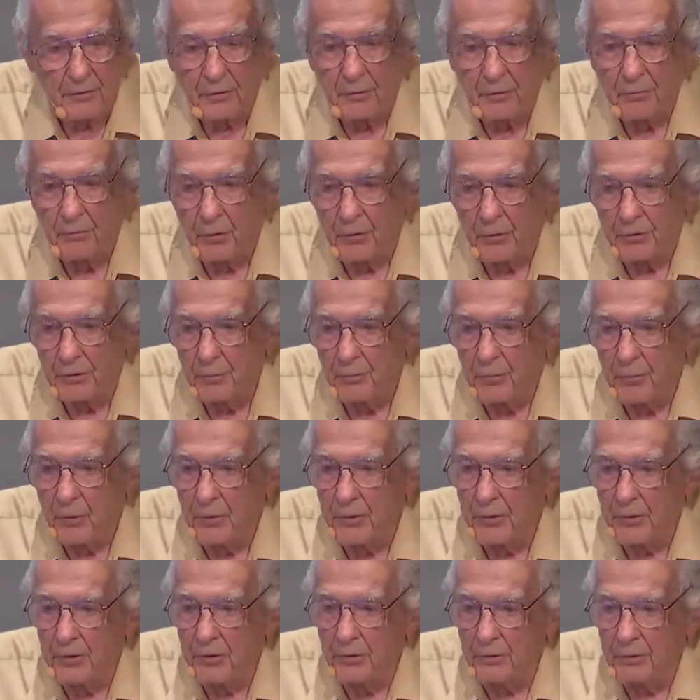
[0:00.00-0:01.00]
Was a
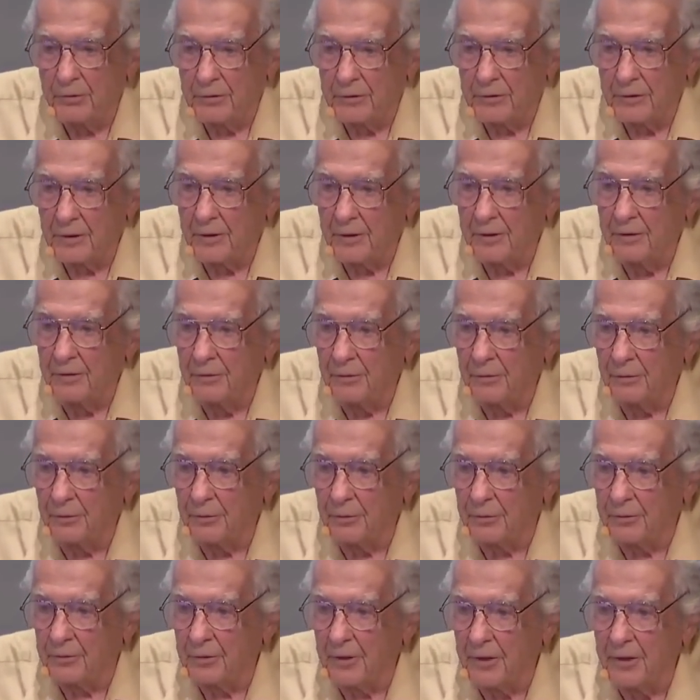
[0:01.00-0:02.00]
boy who said,
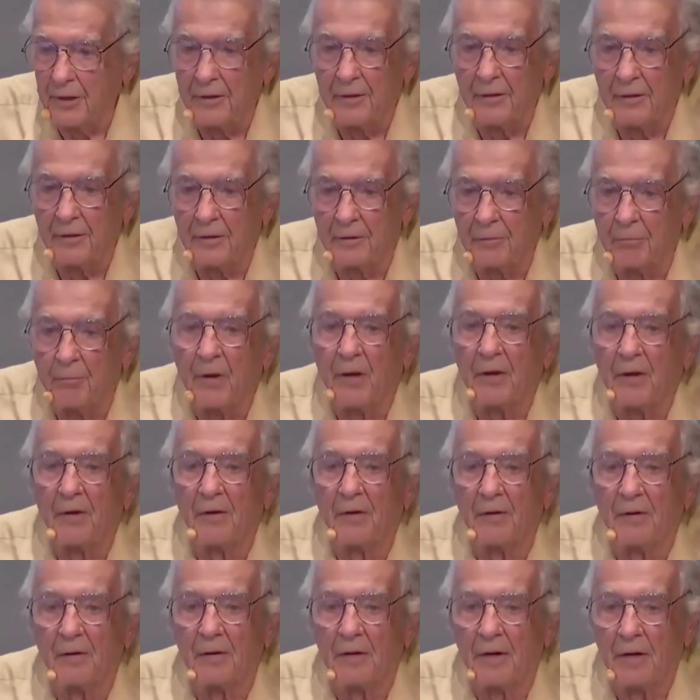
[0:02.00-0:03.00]
cried, "It's
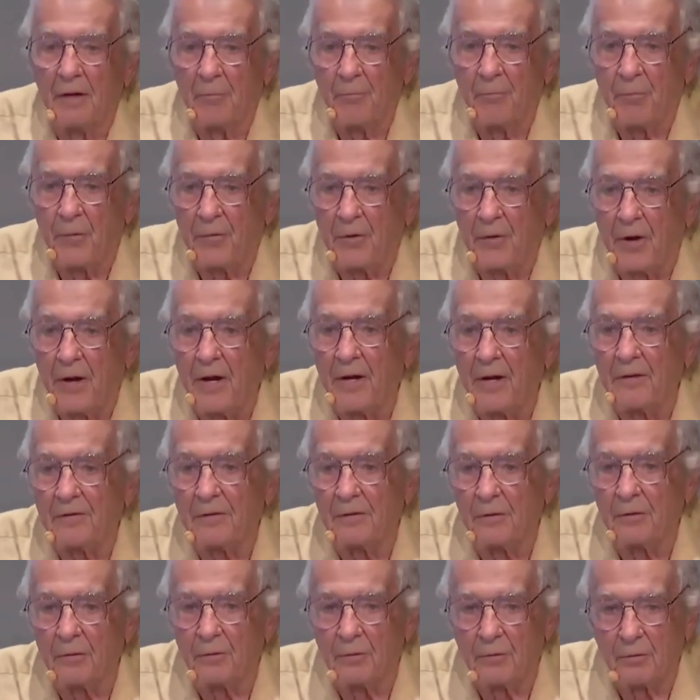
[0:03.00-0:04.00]
the emperor
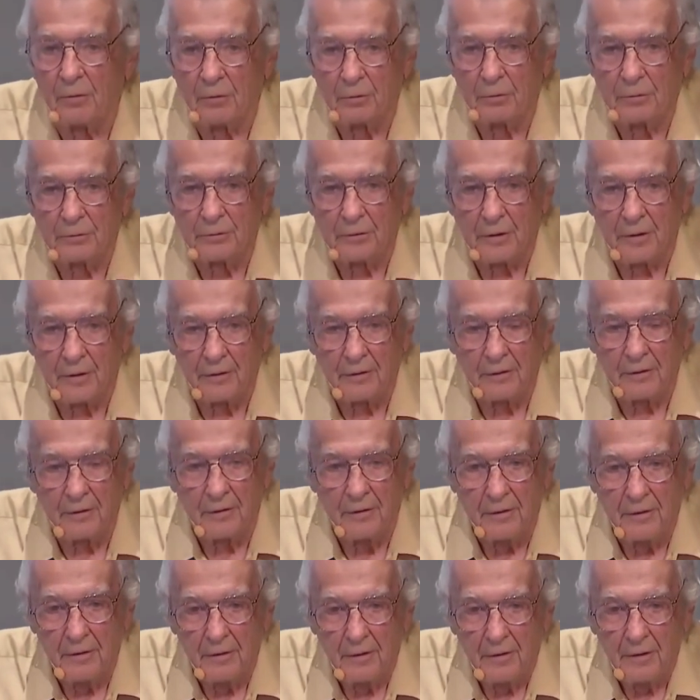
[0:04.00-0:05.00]
has no clothes
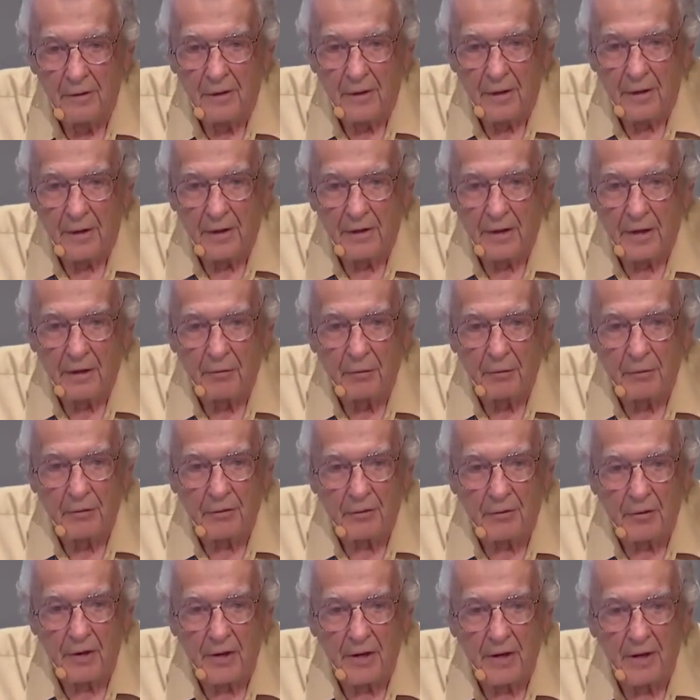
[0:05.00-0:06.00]
on." And I
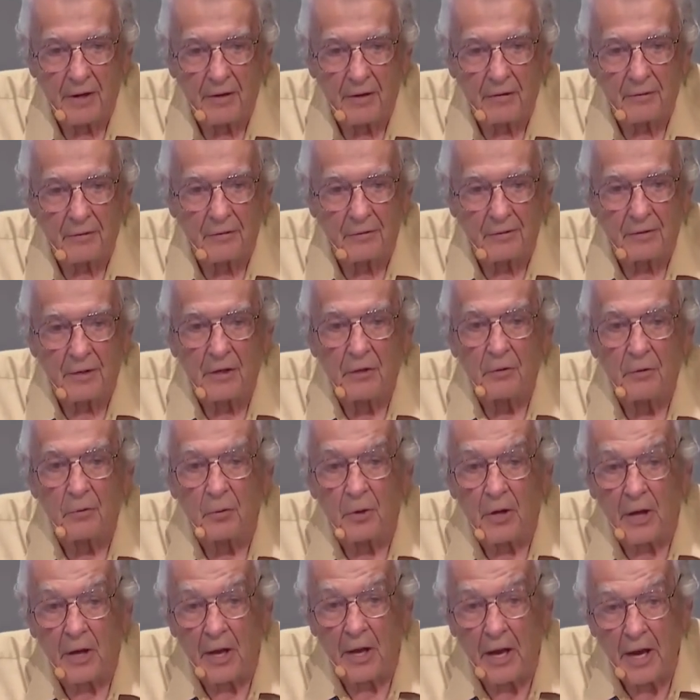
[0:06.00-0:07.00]
would cry out and say,
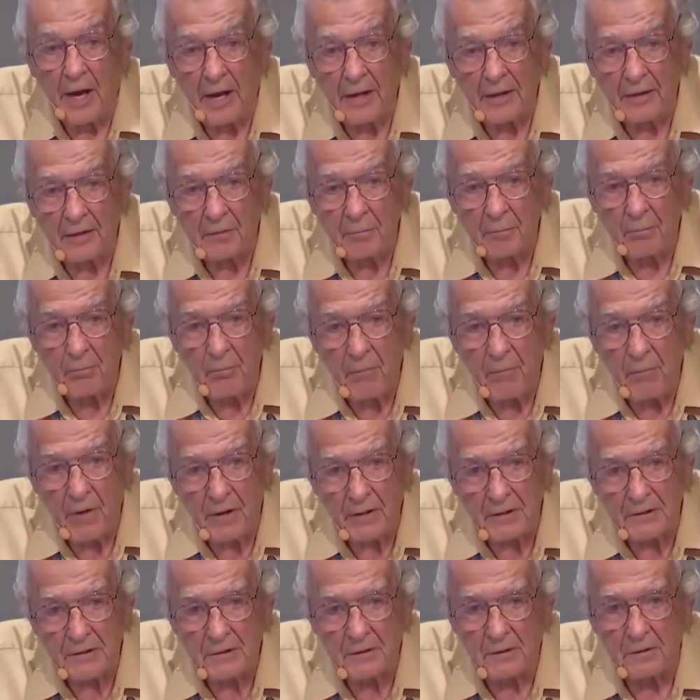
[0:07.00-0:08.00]
you can't
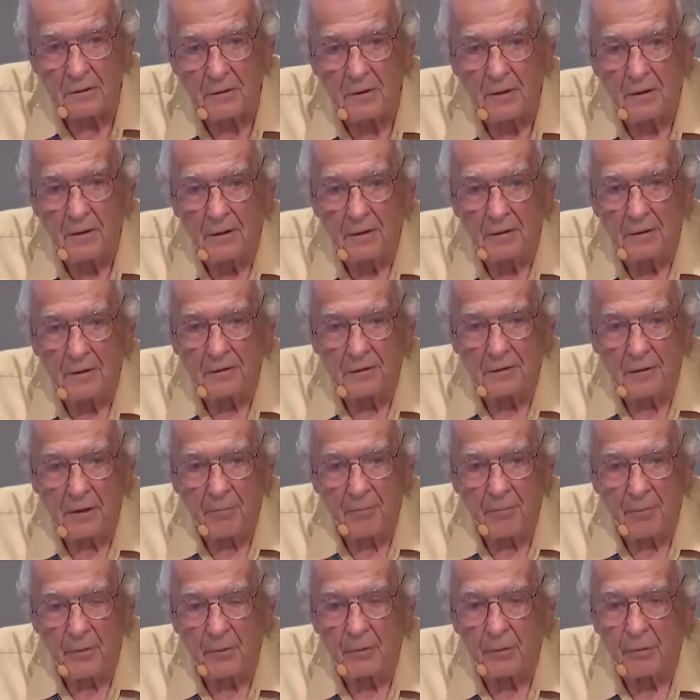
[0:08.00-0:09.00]
measure the
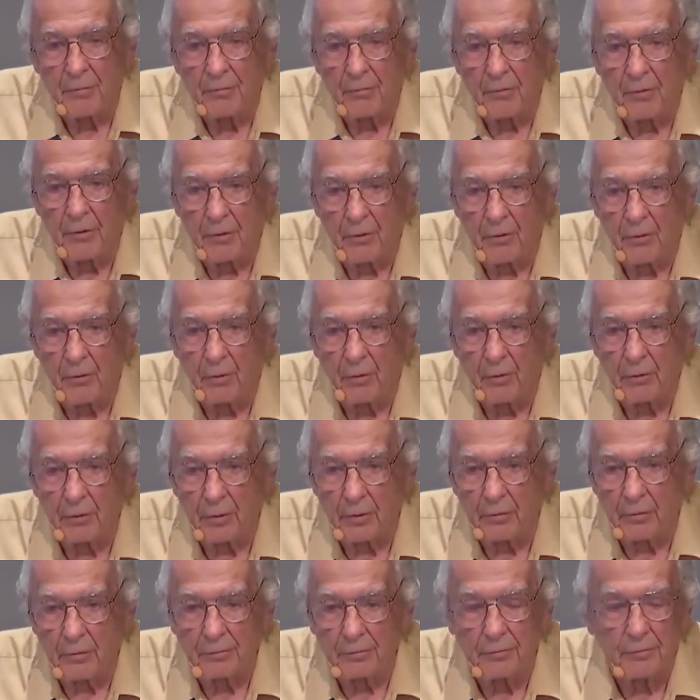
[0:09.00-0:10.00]
temperature for the
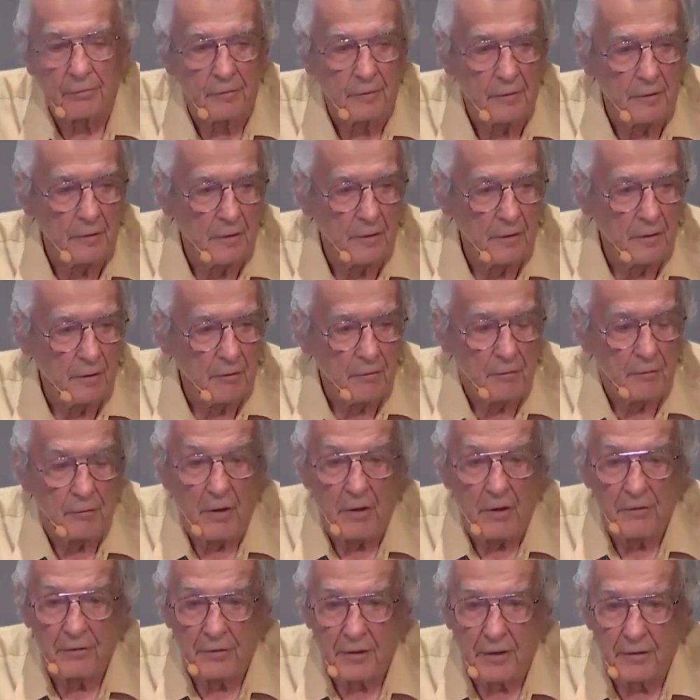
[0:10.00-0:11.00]
whole Earth
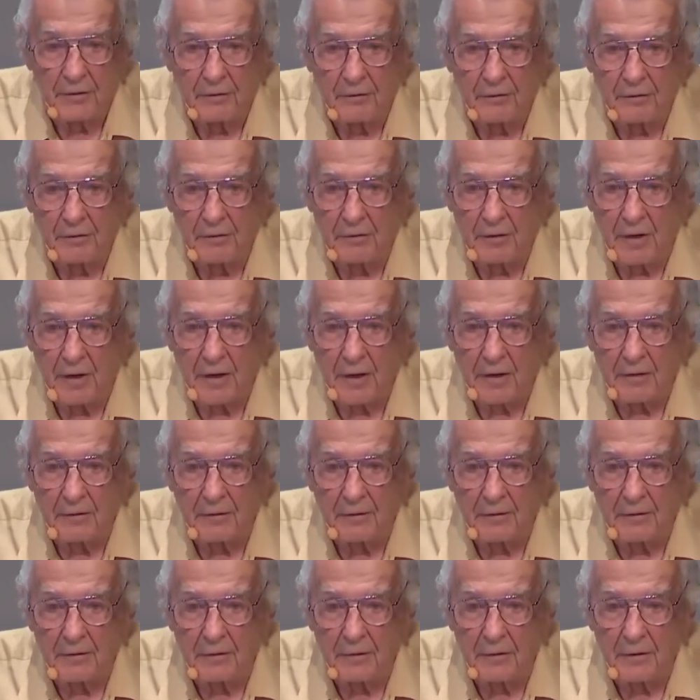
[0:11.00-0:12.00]
at such
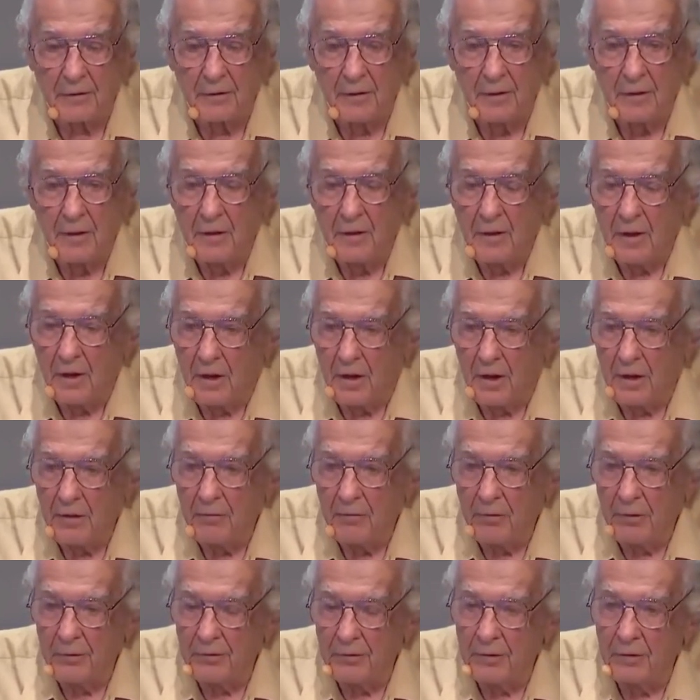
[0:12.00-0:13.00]
accuracy.
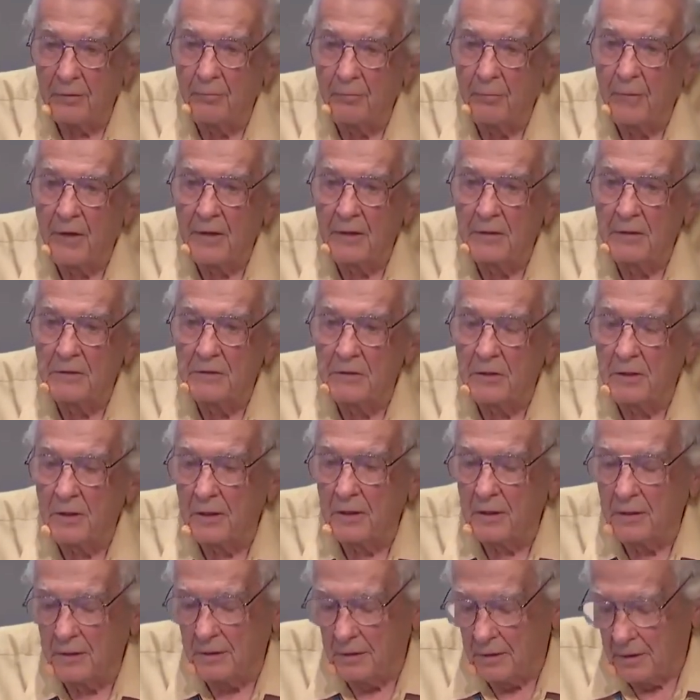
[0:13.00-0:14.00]
I was in
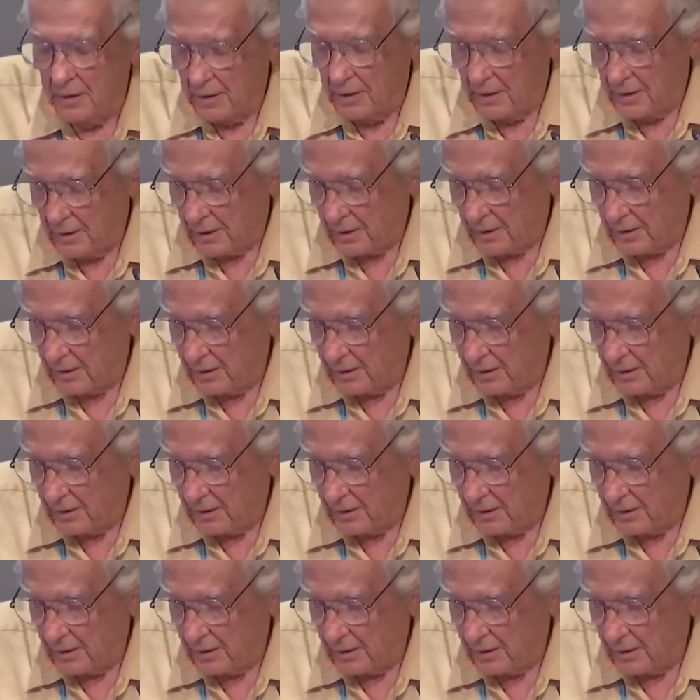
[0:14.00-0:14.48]
Beijing